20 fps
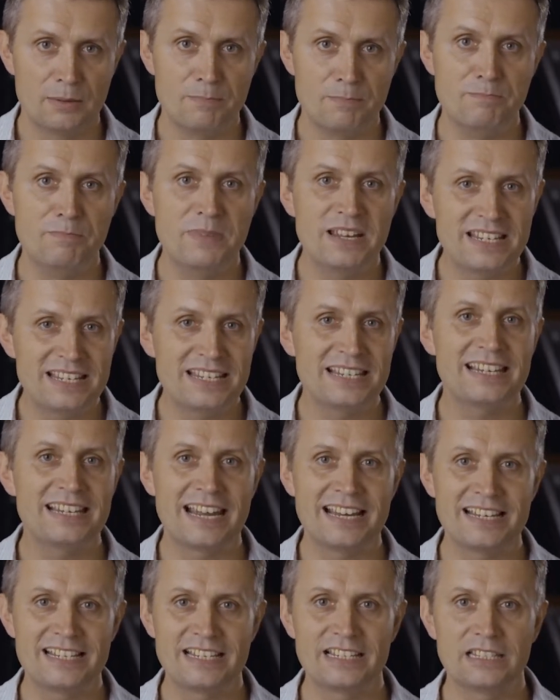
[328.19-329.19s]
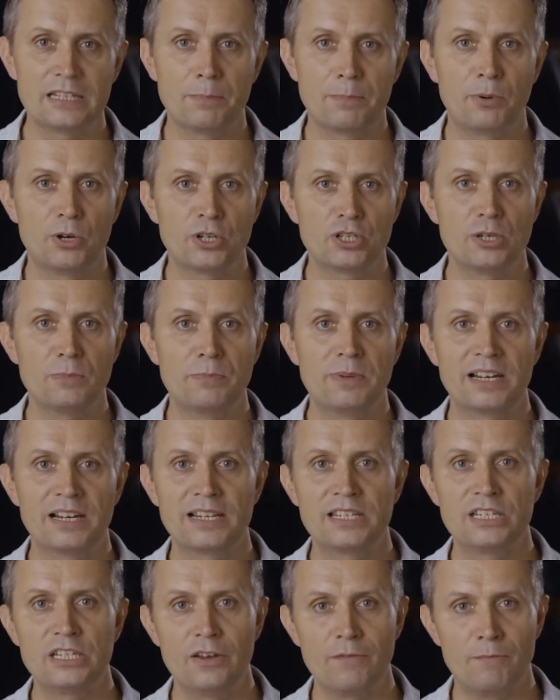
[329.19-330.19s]
Mitigating the
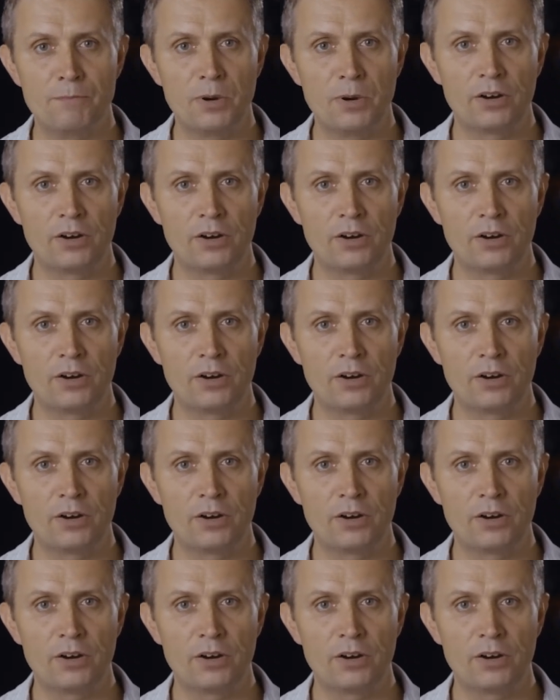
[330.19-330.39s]
possibility of